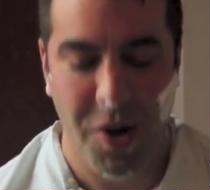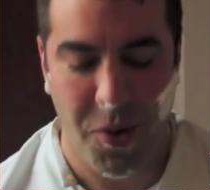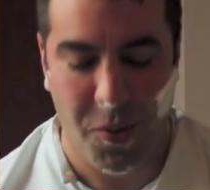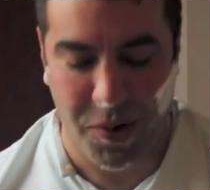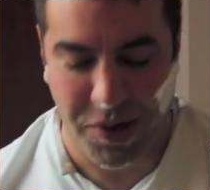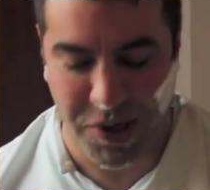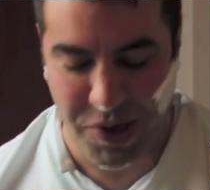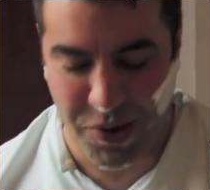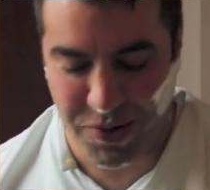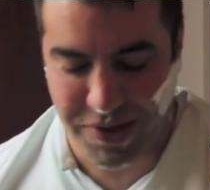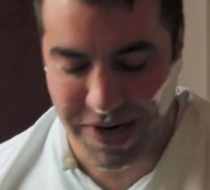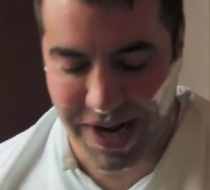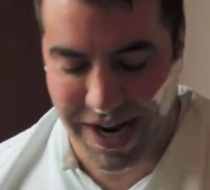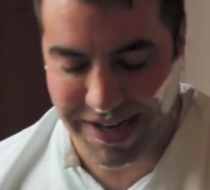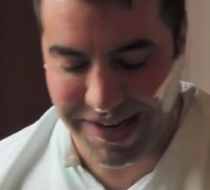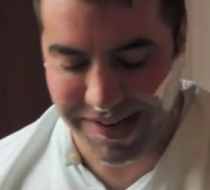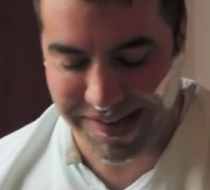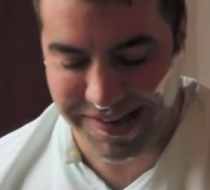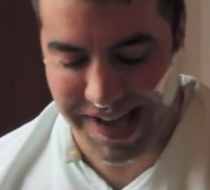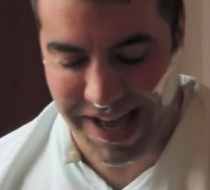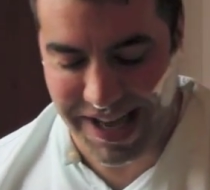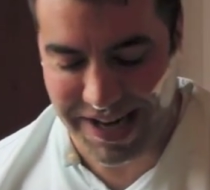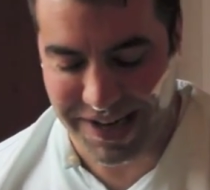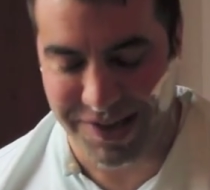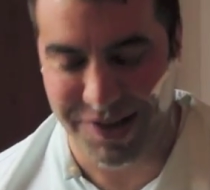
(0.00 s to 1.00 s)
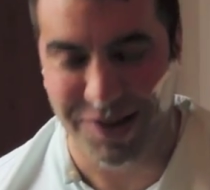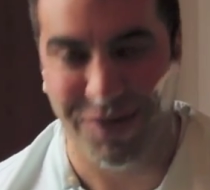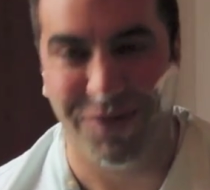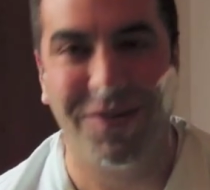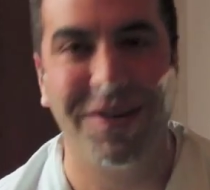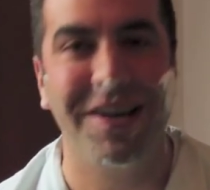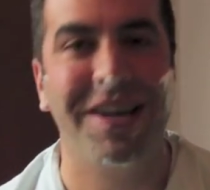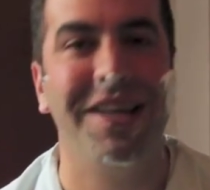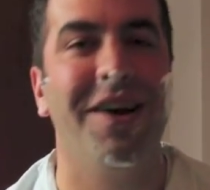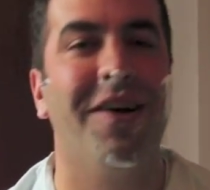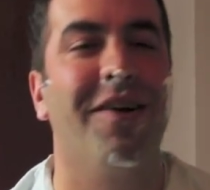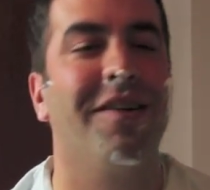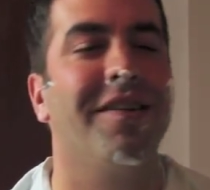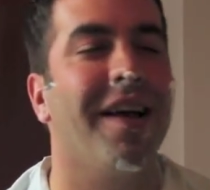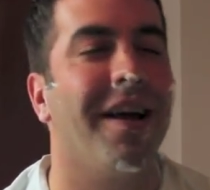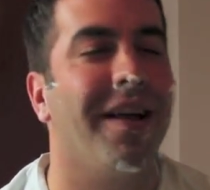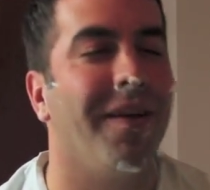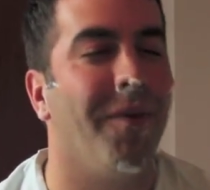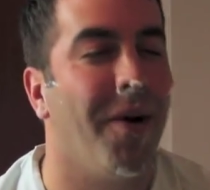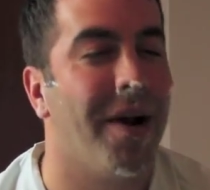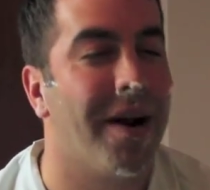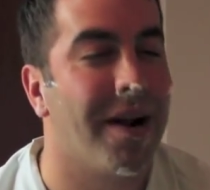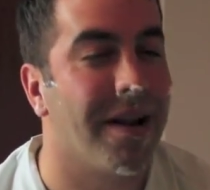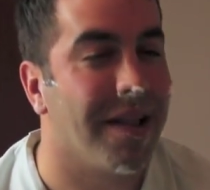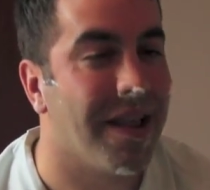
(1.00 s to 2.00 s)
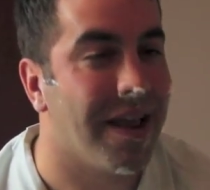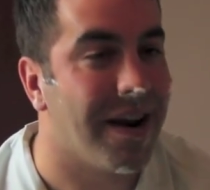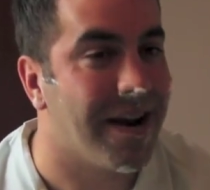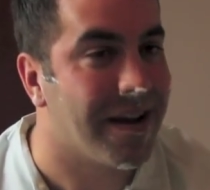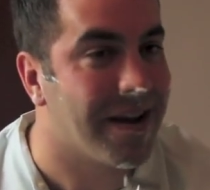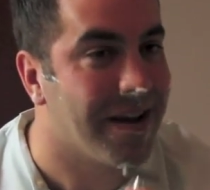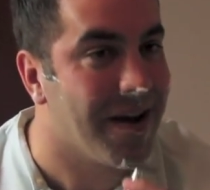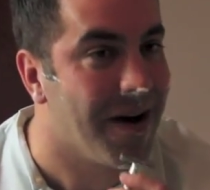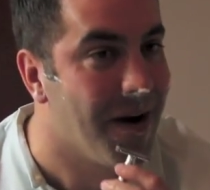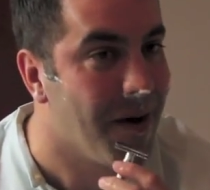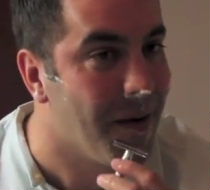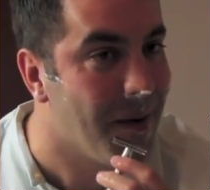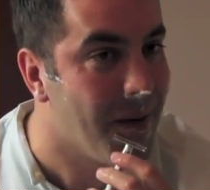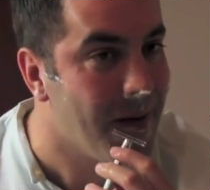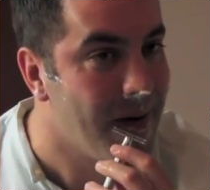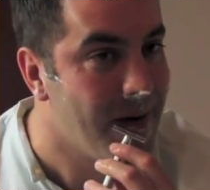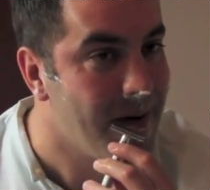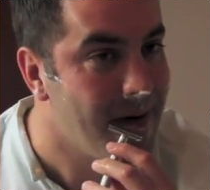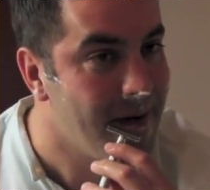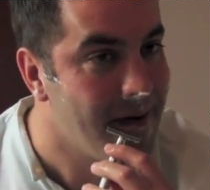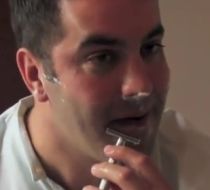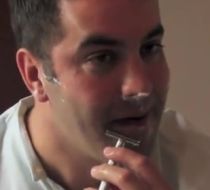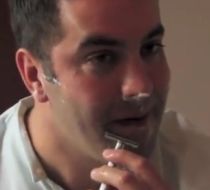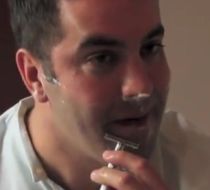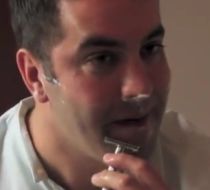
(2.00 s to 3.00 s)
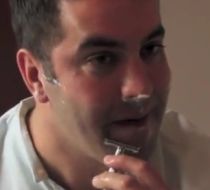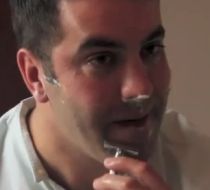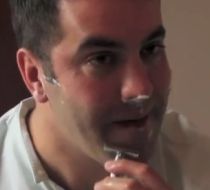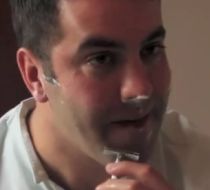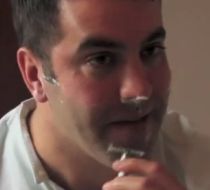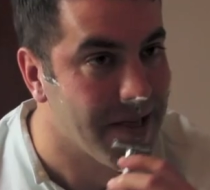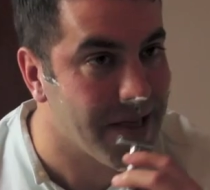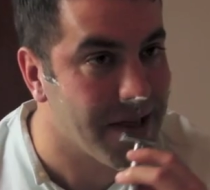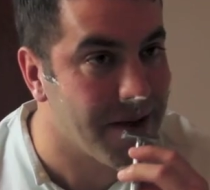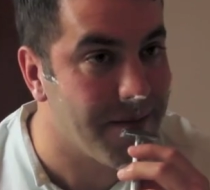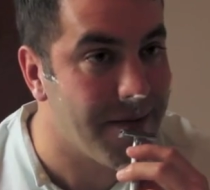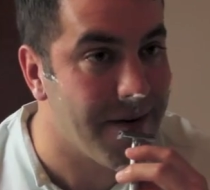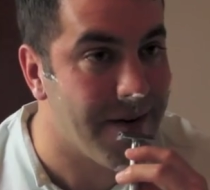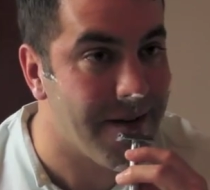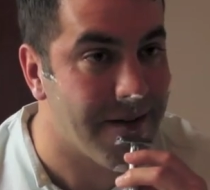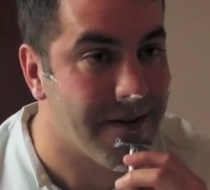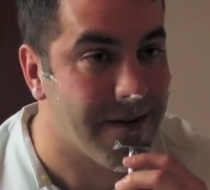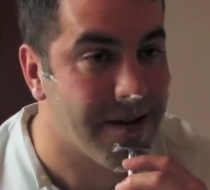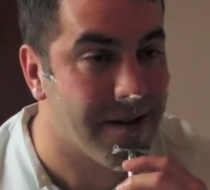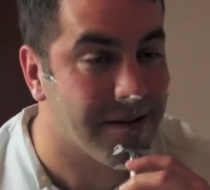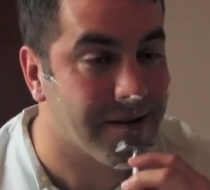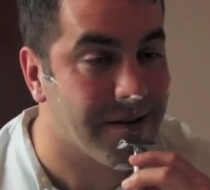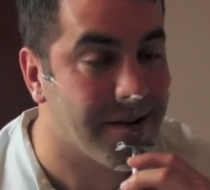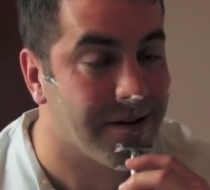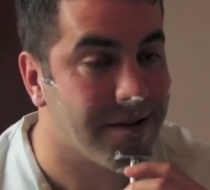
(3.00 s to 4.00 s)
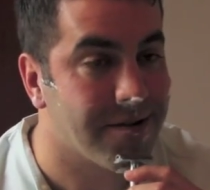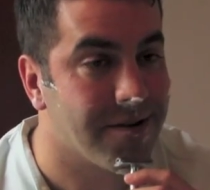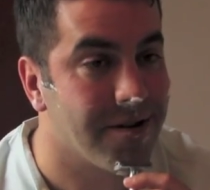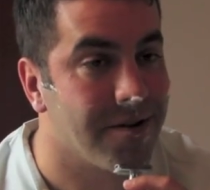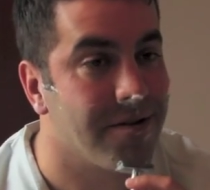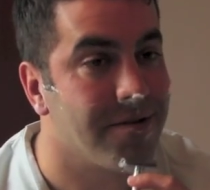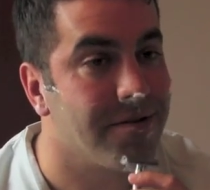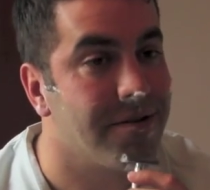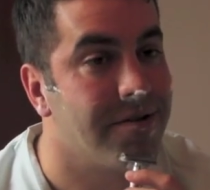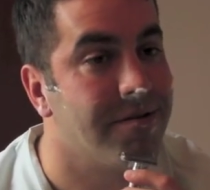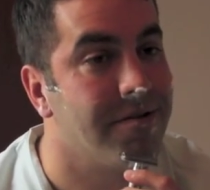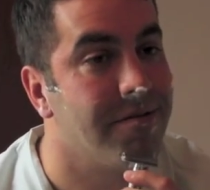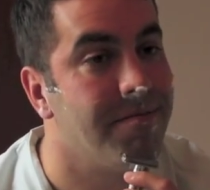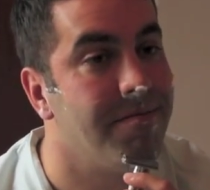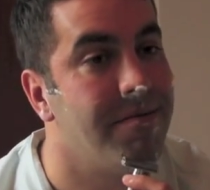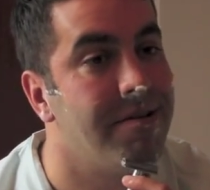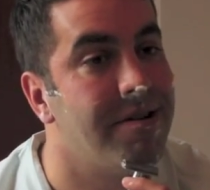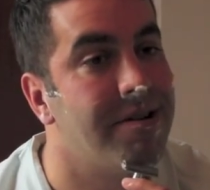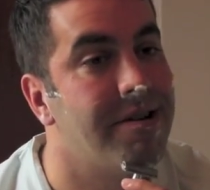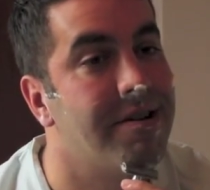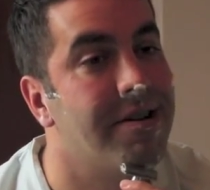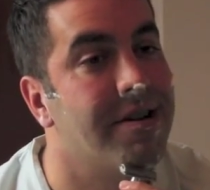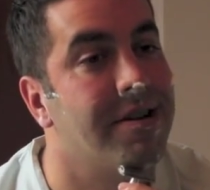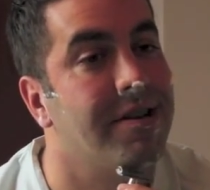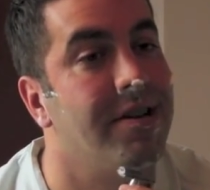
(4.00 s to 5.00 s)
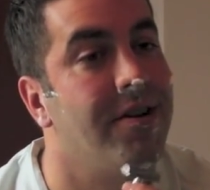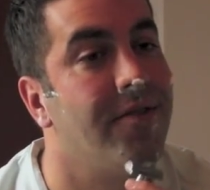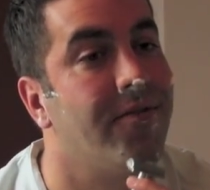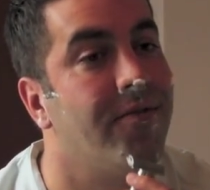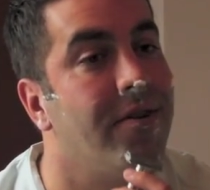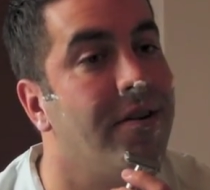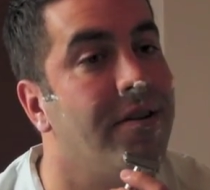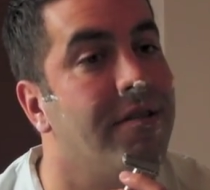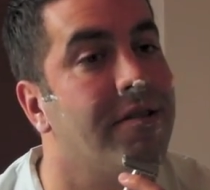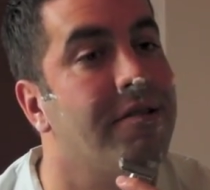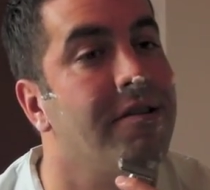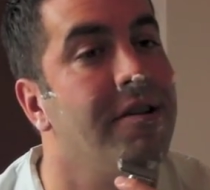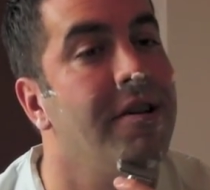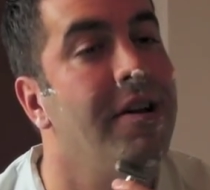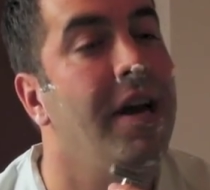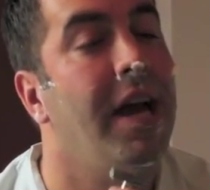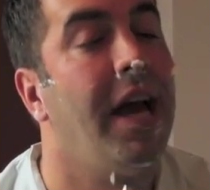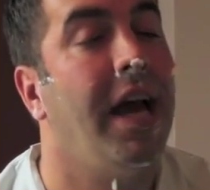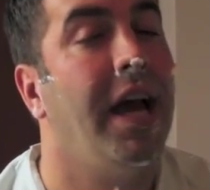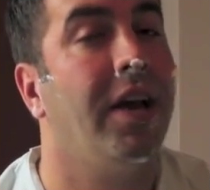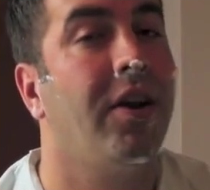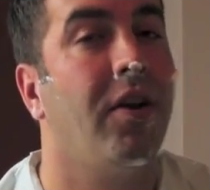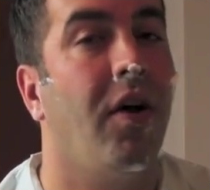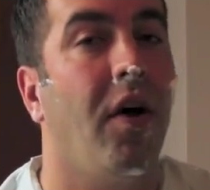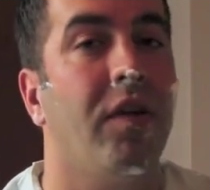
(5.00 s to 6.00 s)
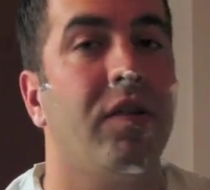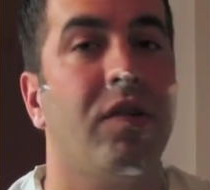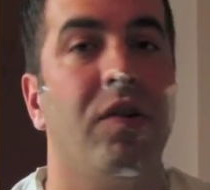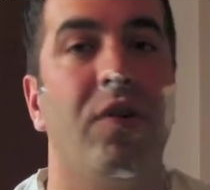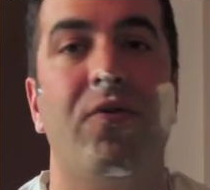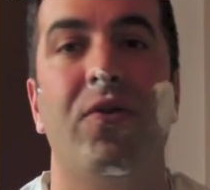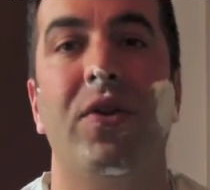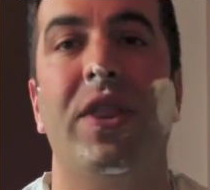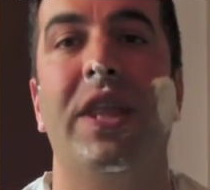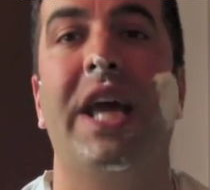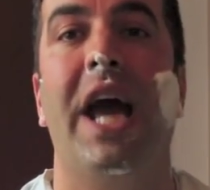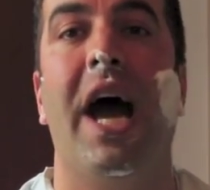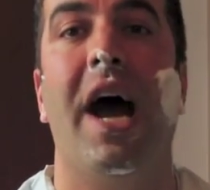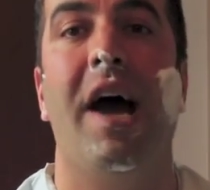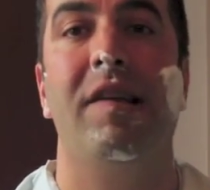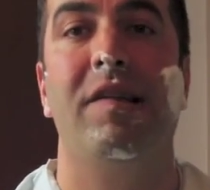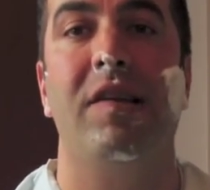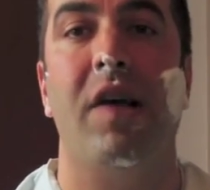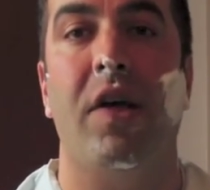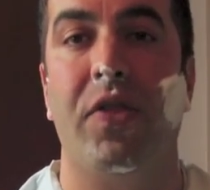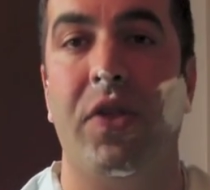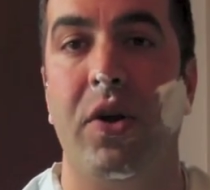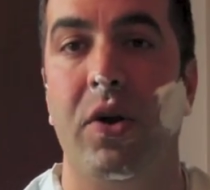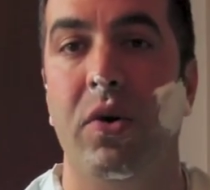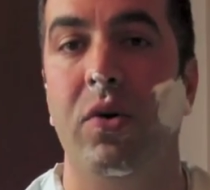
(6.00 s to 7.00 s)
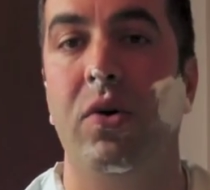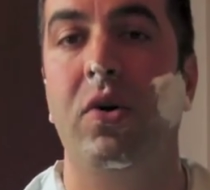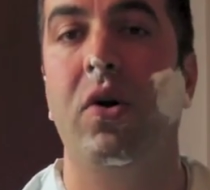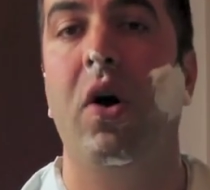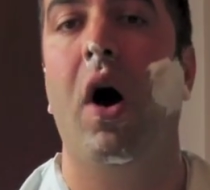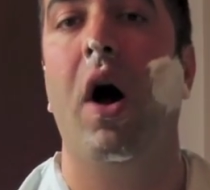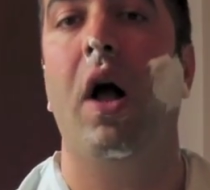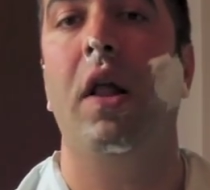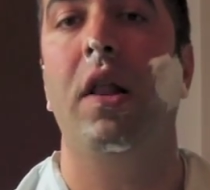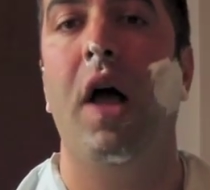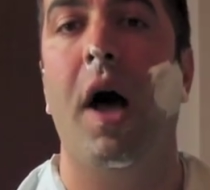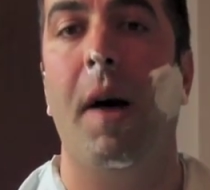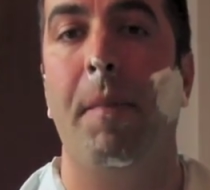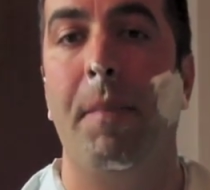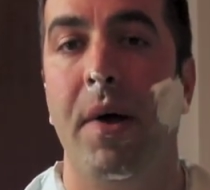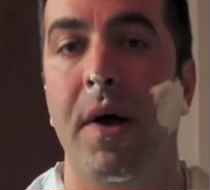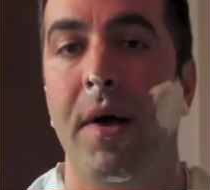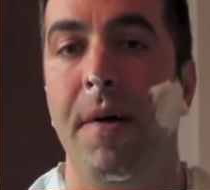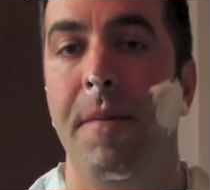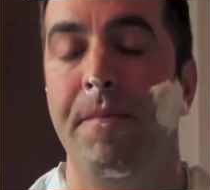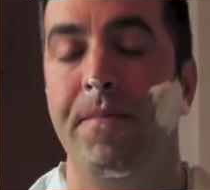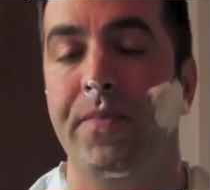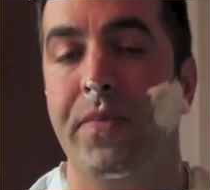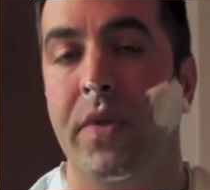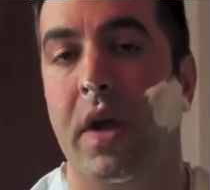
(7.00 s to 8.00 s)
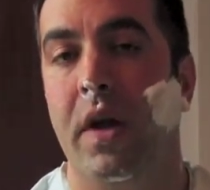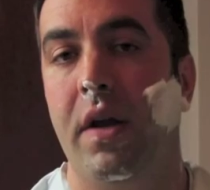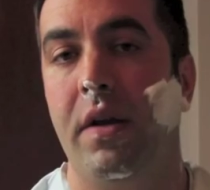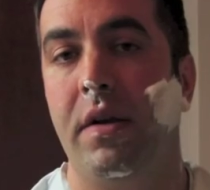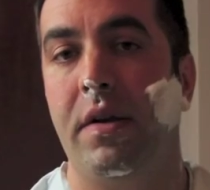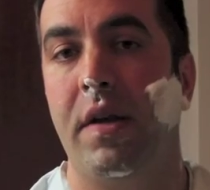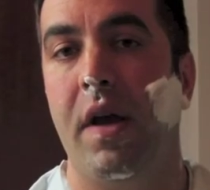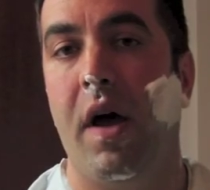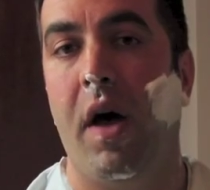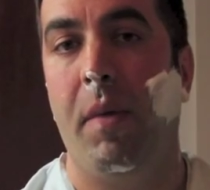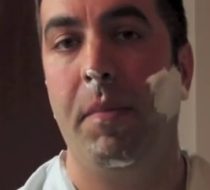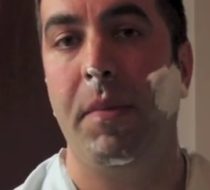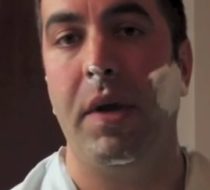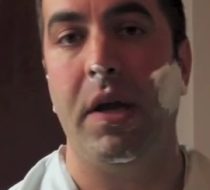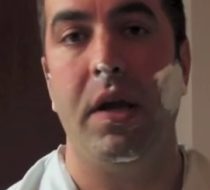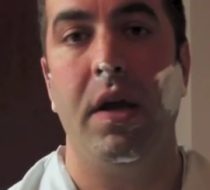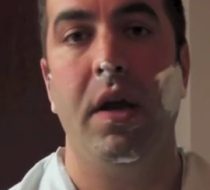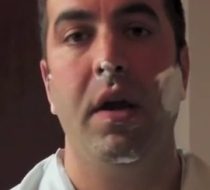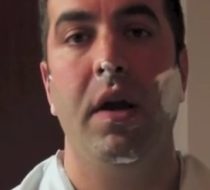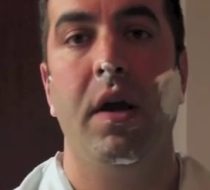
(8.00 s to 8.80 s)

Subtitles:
When you and I decided to do videos, I wanted to let it go a little bit just to show the dramatic difference. And also for the guys out there who call up and tell me,